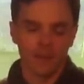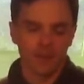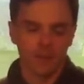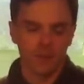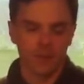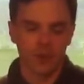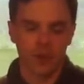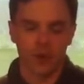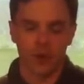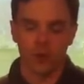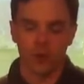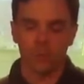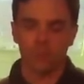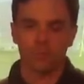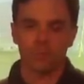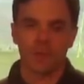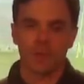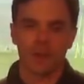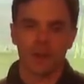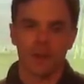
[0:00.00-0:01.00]
so
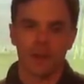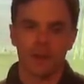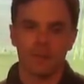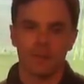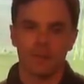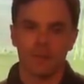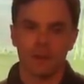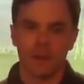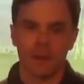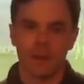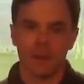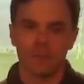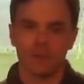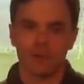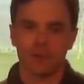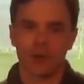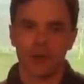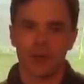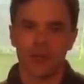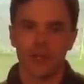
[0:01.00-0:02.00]
I'm
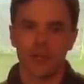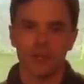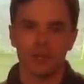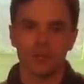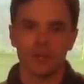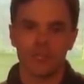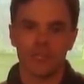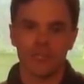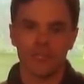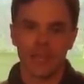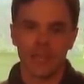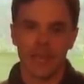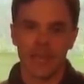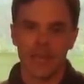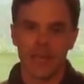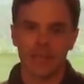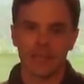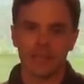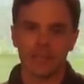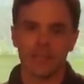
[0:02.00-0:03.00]
trying to use these
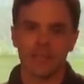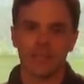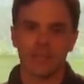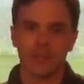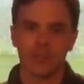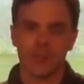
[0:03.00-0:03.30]
aids and